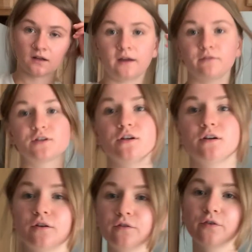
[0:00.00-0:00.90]
I
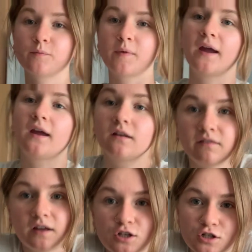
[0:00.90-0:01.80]
returned from my
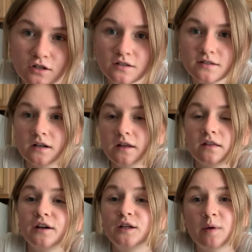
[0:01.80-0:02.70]
adventures and I
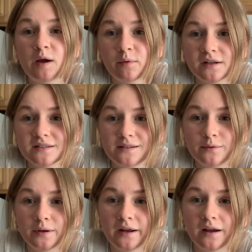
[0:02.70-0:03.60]
thought you might want to see
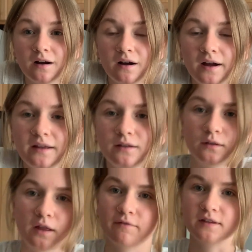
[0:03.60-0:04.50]
what I got.
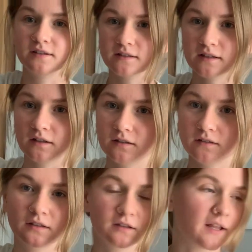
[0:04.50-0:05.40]
Love this little
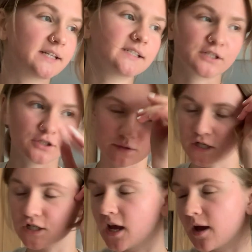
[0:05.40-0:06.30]
light
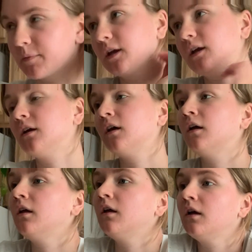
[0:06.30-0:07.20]
situation happening.
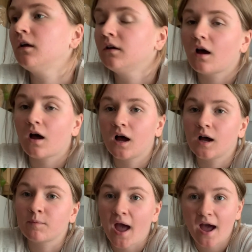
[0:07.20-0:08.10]

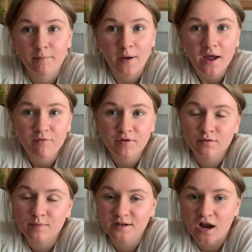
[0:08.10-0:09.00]
Um, halfway
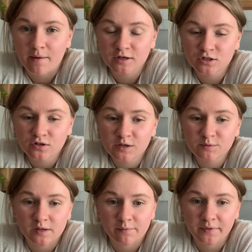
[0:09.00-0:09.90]
through my shopping trip,
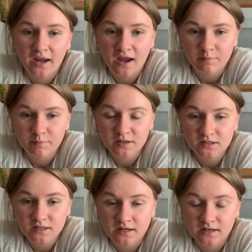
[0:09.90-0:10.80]
something
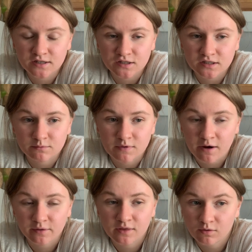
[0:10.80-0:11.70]
happened and I just am
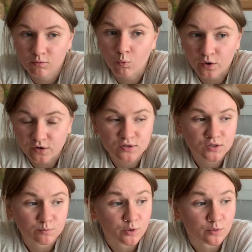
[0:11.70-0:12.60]
now in the
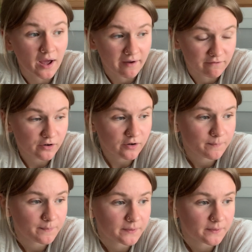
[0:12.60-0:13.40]
worst mood ever.